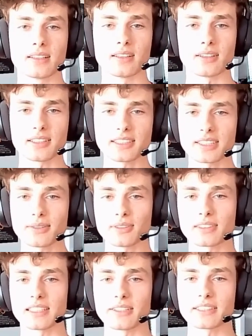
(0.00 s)
Also,
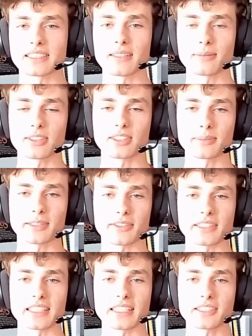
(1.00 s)
there is some cosmic
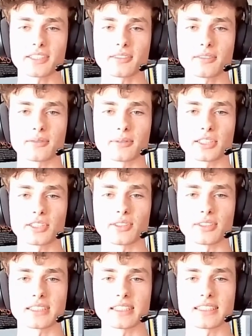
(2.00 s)
radiation which
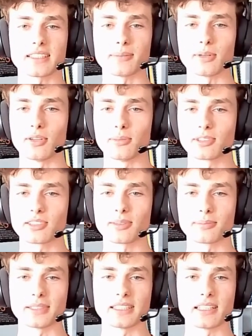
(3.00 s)
causes some almost
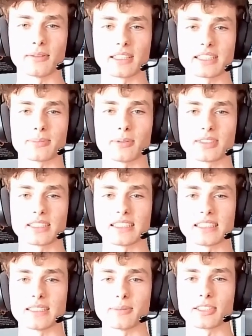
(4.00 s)
completely white spots
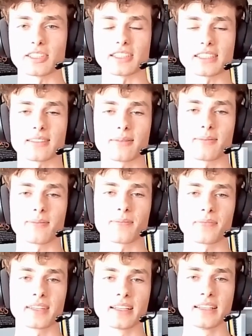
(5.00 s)
in the images.
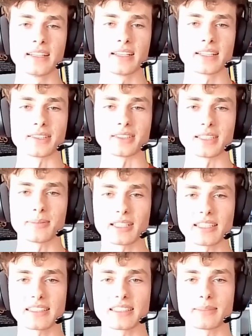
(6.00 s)
To
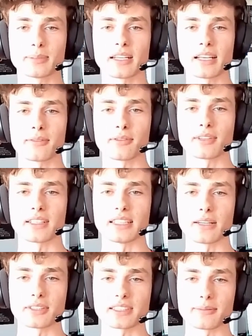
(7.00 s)
simulate this behavior in
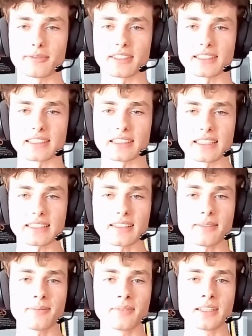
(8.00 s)
our synthetic
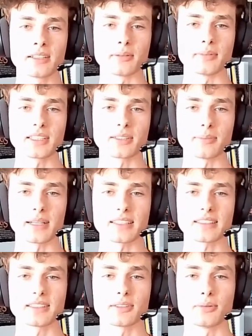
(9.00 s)
data, we
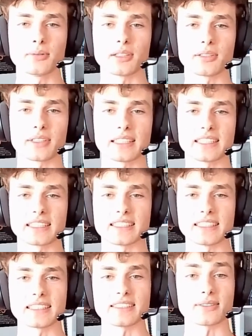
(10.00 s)
combined two already
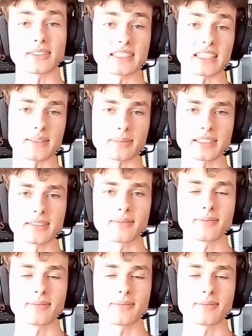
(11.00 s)
existing noise types.